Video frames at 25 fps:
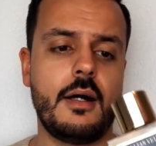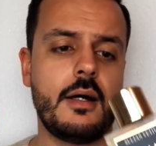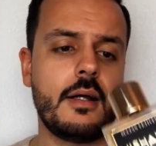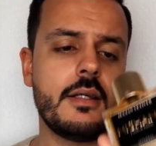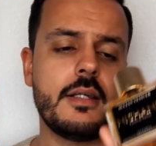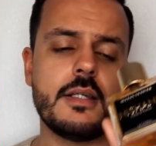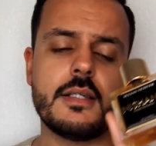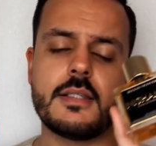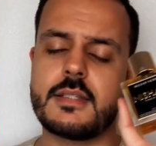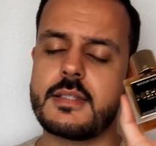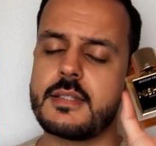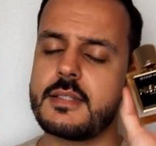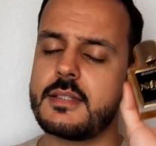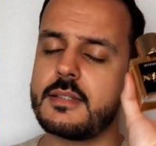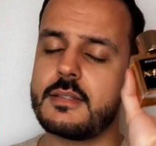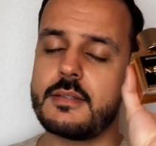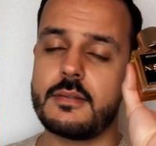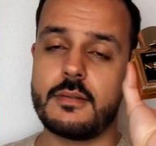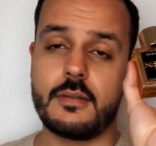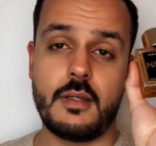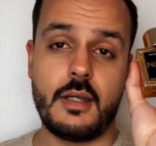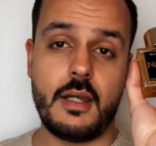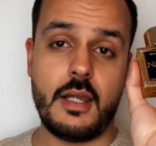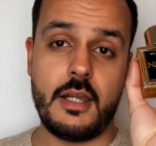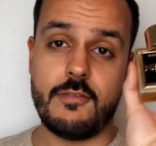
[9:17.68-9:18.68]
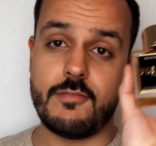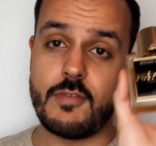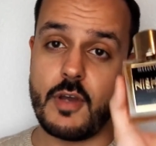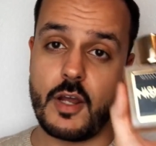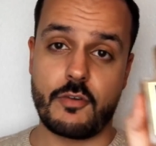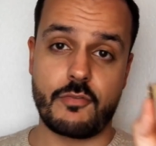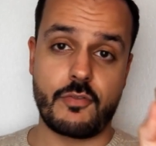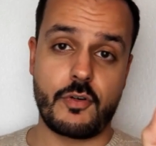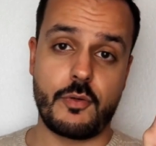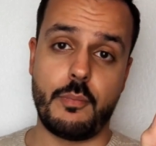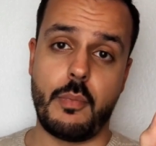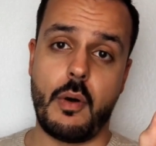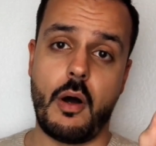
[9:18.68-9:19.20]
It's a
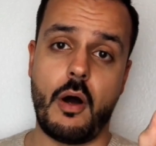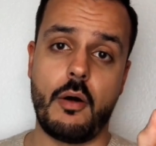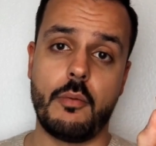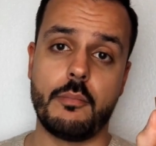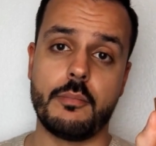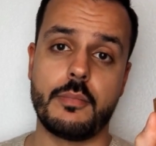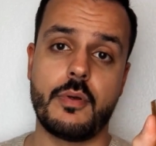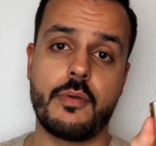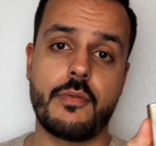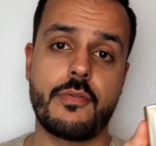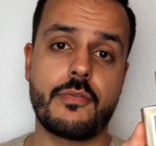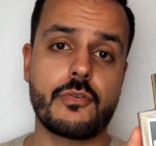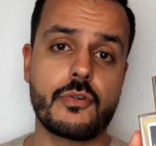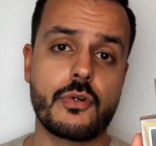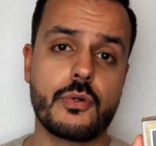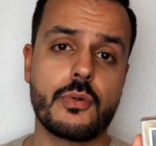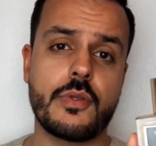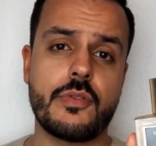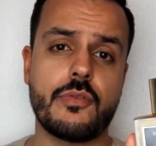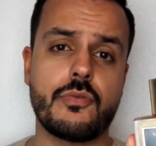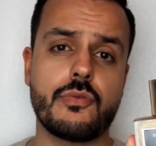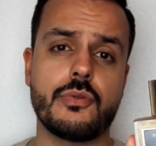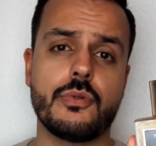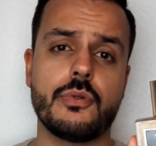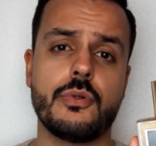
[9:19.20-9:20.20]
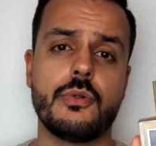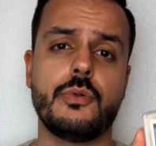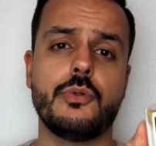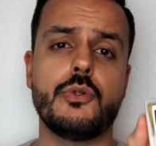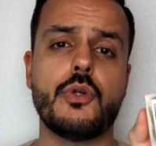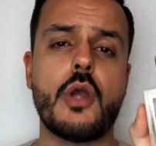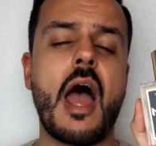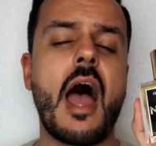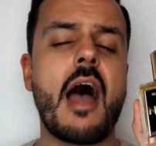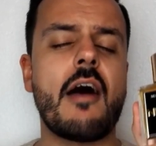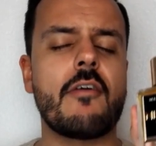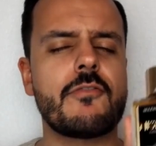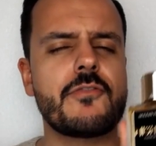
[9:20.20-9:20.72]
Vetiver bomb through and through. You
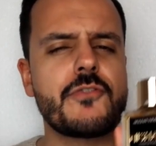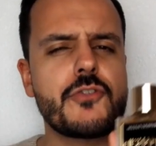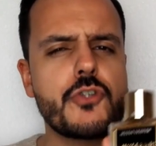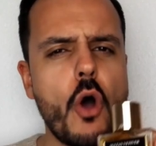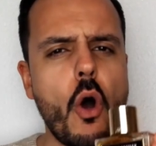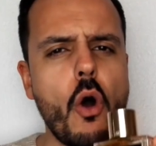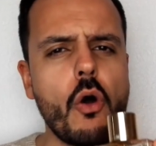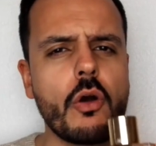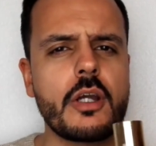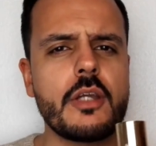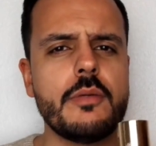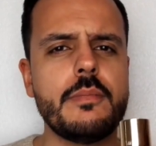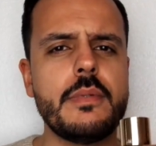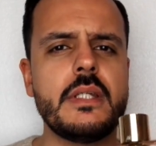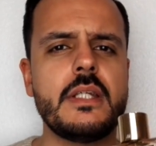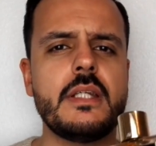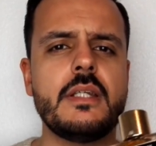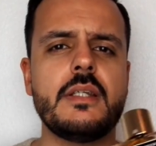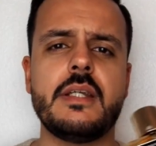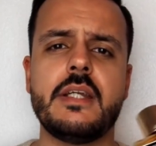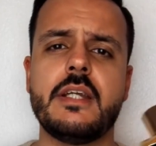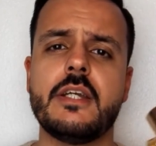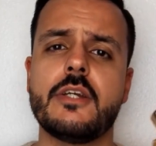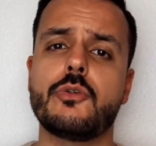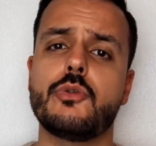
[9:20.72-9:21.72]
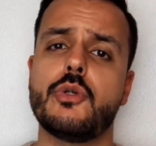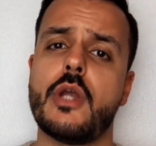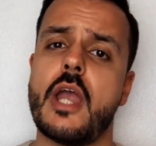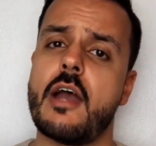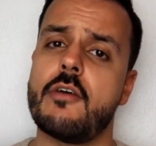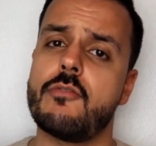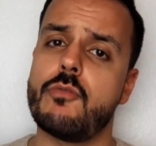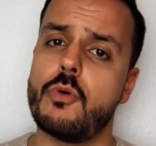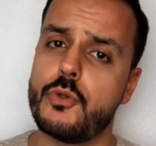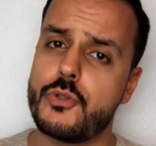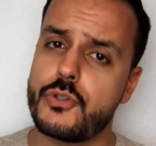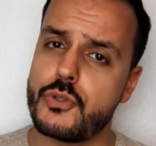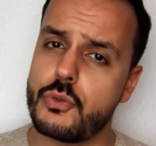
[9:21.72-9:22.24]
have tonka bean in here, you
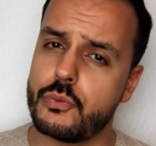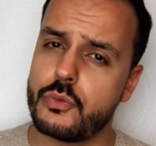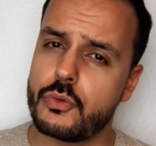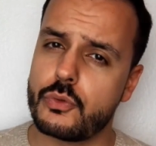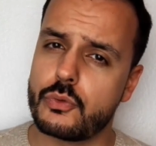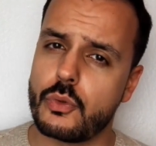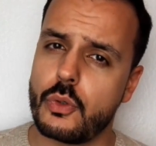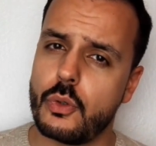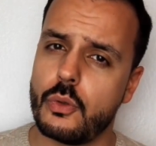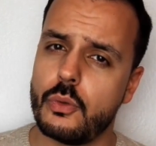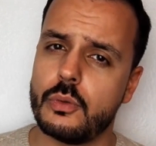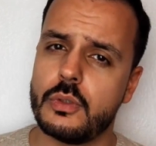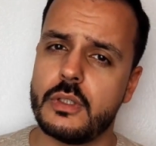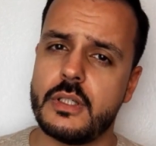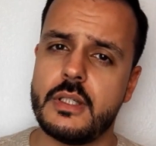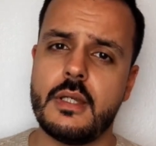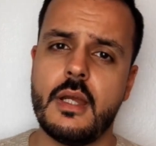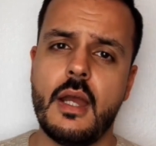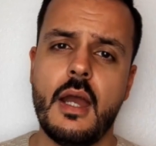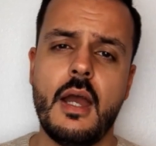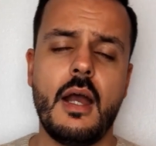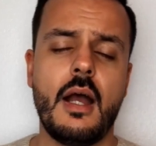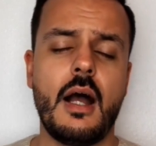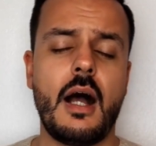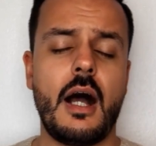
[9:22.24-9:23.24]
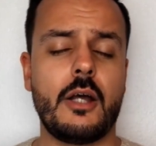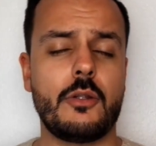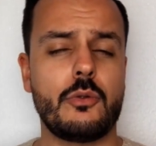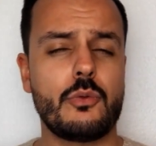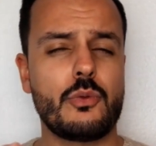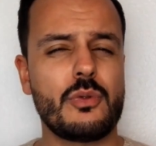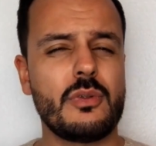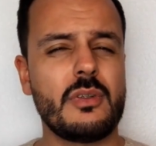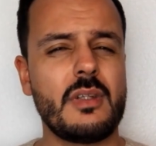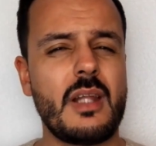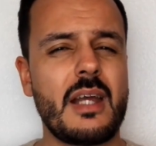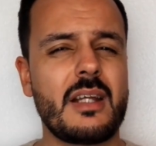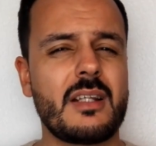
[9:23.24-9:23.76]
have also neroli. I
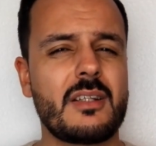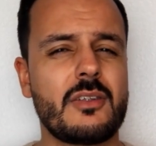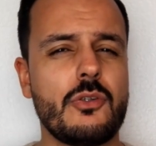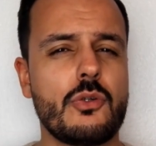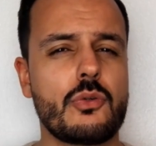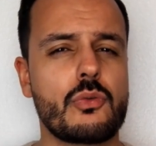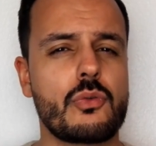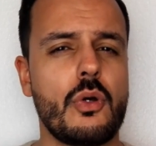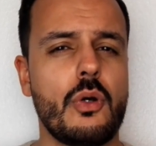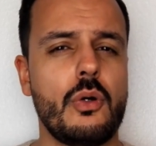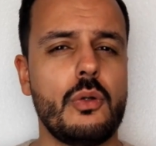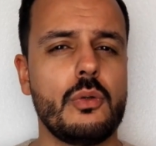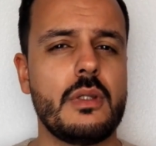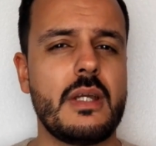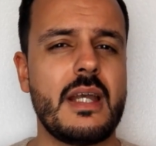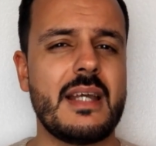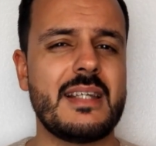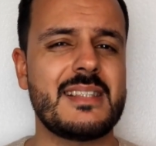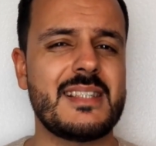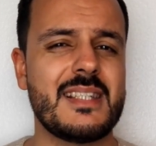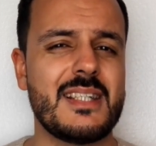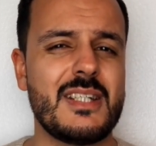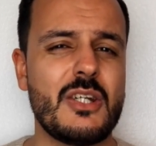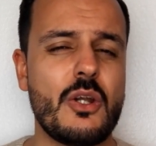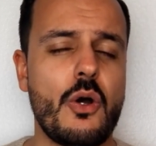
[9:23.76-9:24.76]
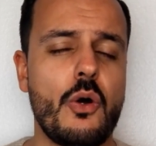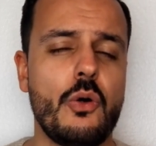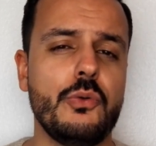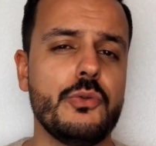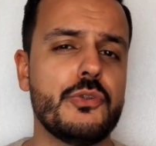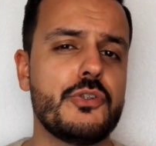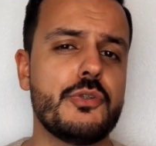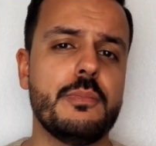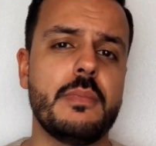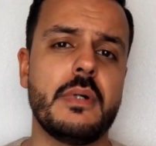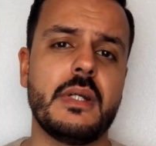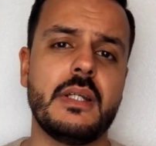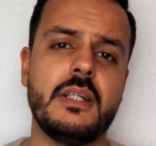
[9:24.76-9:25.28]
don't like neroli as a
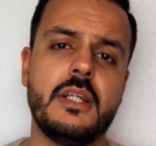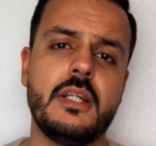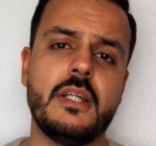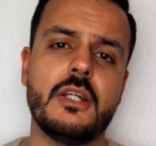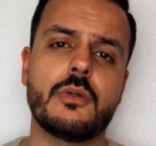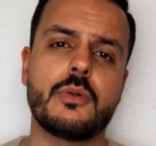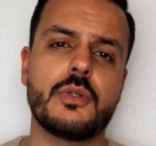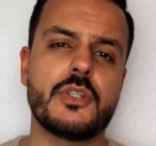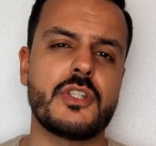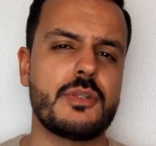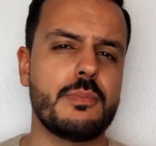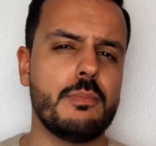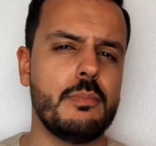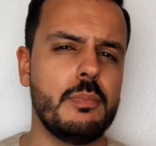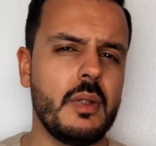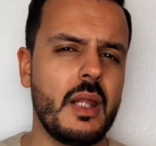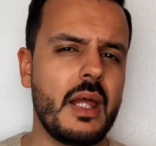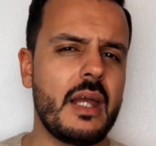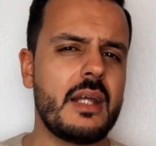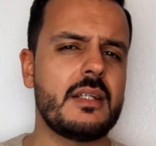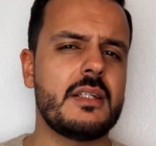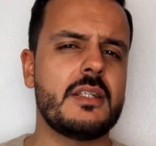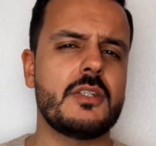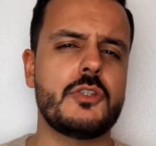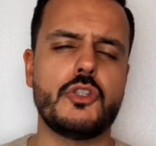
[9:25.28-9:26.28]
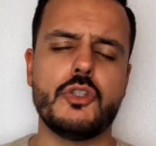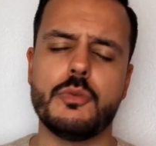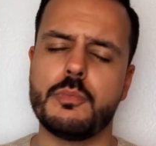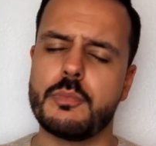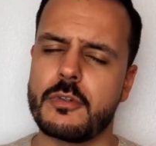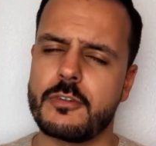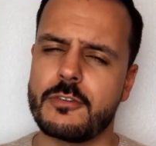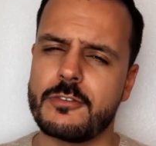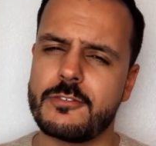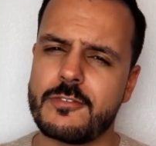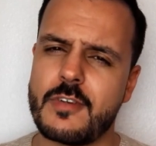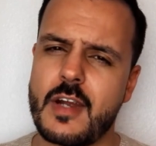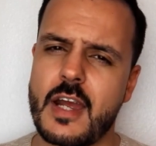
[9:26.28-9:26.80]
note, but here it's blended to
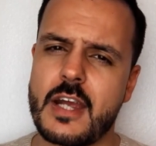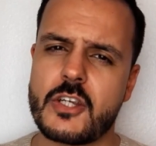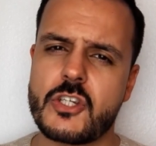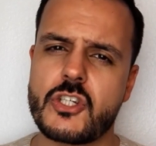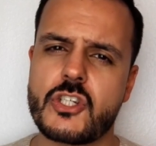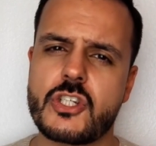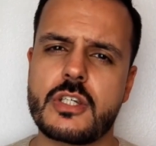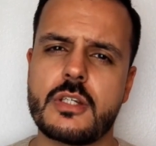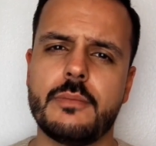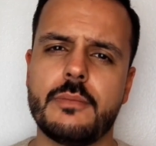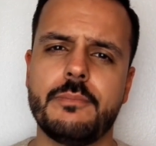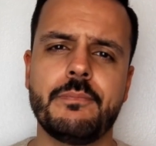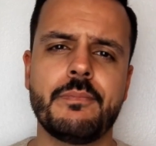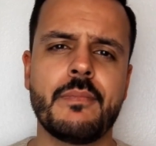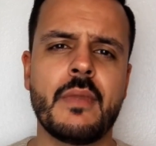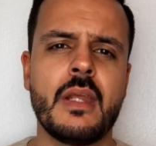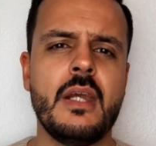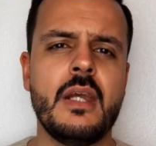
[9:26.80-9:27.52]
perfection.